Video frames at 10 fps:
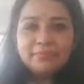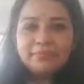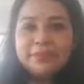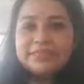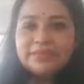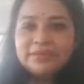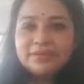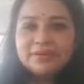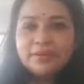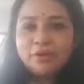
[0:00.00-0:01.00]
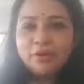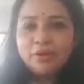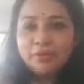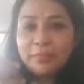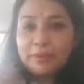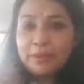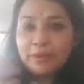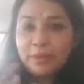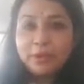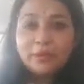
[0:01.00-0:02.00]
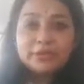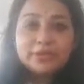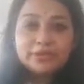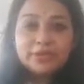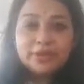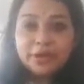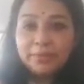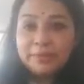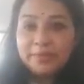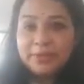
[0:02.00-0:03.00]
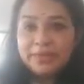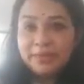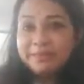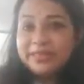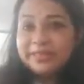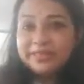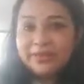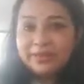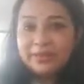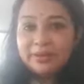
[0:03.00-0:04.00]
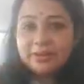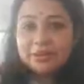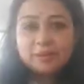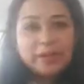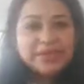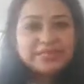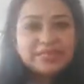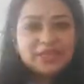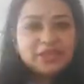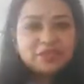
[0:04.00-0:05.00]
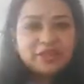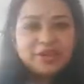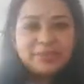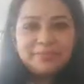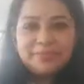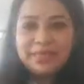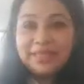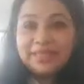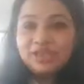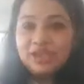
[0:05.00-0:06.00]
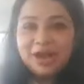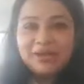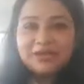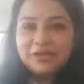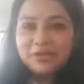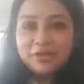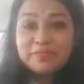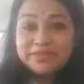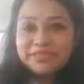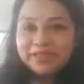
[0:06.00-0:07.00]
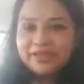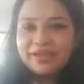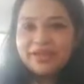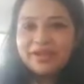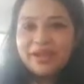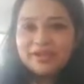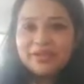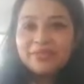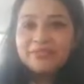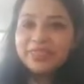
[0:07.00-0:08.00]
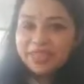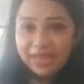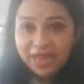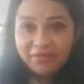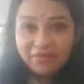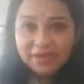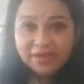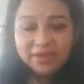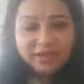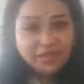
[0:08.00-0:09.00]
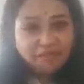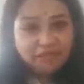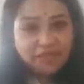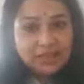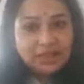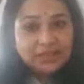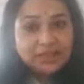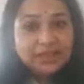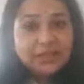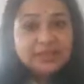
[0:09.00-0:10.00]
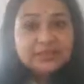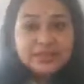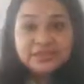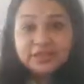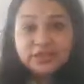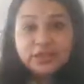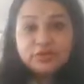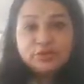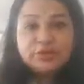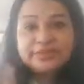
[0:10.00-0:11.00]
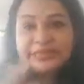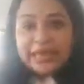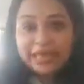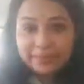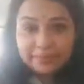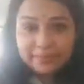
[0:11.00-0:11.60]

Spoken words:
bitter or maybe hot or maybe a bit spicy. It's very like chaat and all masaledar khana. When they have it, they feel a tingling sensation on the scalp.